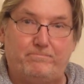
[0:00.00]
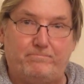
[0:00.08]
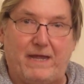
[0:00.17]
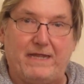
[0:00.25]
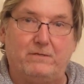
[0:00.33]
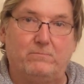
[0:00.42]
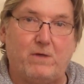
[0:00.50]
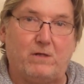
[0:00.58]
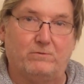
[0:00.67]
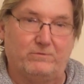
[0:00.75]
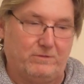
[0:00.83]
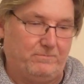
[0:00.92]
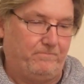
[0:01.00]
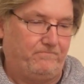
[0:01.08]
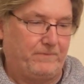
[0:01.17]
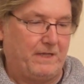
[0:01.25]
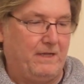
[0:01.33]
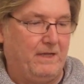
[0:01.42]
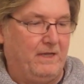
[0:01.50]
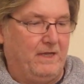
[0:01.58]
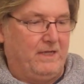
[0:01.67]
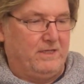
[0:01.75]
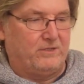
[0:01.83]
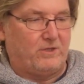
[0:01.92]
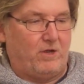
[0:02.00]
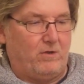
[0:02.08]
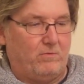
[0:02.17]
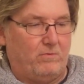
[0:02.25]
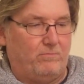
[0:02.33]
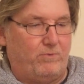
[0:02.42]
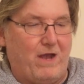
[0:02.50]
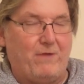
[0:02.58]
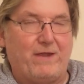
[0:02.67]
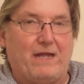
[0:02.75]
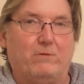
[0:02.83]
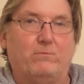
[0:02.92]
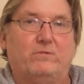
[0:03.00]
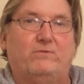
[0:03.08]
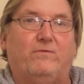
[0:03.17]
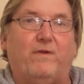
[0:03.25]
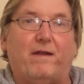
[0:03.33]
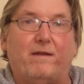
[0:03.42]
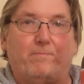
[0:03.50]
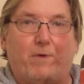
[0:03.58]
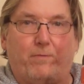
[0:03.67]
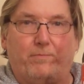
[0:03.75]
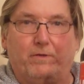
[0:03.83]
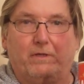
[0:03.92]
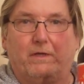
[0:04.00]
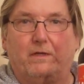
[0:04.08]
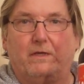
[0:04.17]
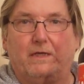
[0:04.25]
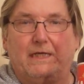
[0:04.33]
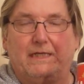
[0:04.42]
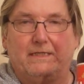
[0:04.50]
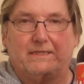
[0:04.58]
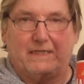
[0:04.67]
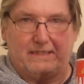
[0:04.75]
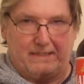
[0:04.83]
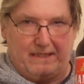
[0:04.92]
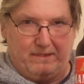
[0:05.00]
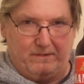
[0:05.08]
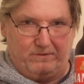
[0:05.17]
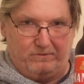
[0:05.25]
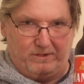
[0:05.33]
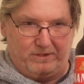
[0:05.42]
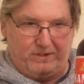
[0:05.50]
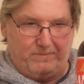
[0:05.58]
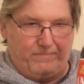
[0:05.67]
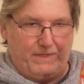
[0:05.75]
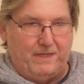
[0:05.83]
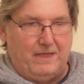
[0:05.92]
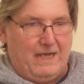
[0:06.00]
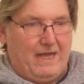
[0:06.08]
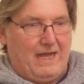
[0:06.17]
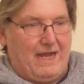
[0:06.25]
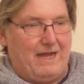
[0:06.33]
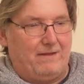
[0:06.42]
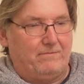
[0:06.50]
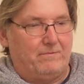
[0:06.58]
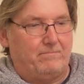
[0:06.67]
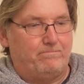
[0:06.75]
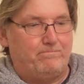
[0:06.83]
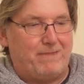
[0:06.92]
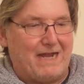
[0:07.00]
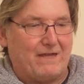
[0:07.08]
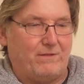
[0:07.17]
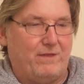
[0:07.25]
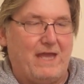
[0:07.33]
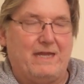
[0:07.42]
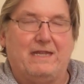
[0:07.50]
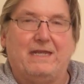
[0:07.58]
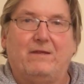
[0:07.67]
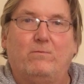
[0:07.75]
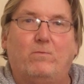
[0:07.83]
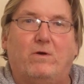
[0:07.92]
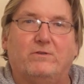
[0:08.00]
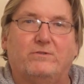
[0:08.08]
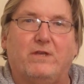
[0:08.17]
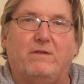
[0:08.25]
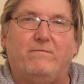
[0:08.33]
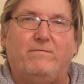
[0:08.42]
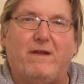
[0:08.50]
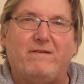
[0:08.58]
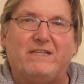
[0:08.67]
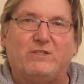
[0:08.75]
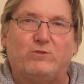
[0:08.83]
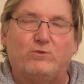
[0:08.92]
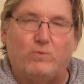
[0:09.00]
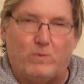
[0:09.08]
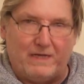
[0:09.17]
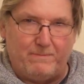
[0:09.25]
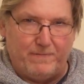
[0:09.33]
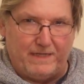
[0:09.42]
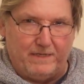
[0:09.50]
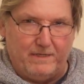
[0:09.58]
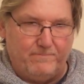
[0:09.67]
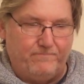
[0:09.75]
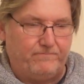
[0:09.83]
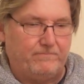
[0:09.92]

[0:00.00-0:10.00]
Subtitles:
pale malt. So brown ale was very popular in the 1600s. And back then it was a very sweet beer,